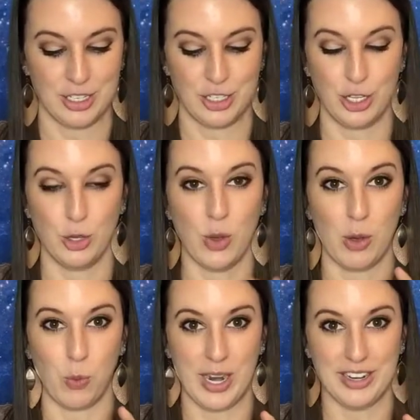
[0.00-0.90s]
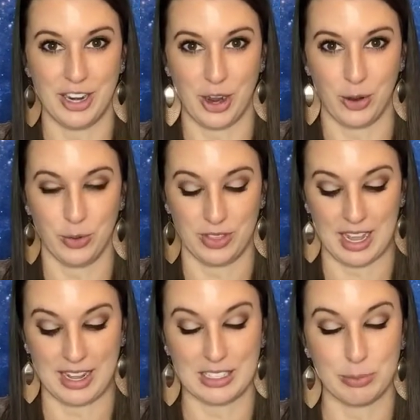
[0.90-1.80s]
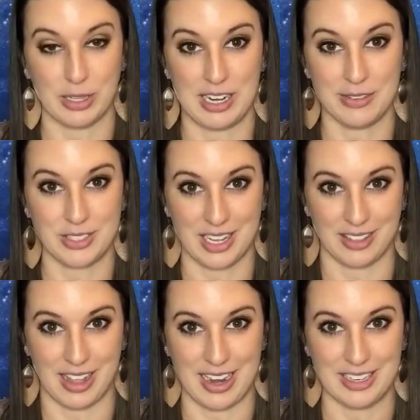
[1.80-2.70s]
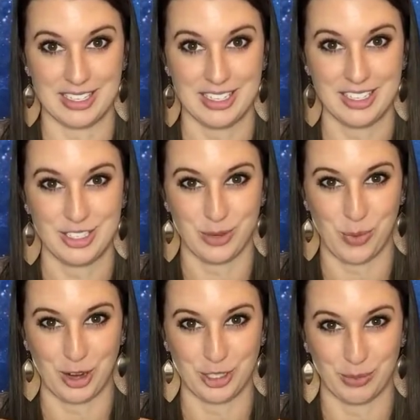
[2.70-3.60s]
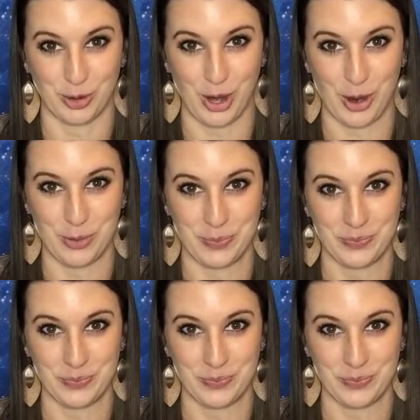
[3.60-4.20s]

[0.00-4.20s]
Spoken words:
to a window that gets plenty of sunlight to watch them grow.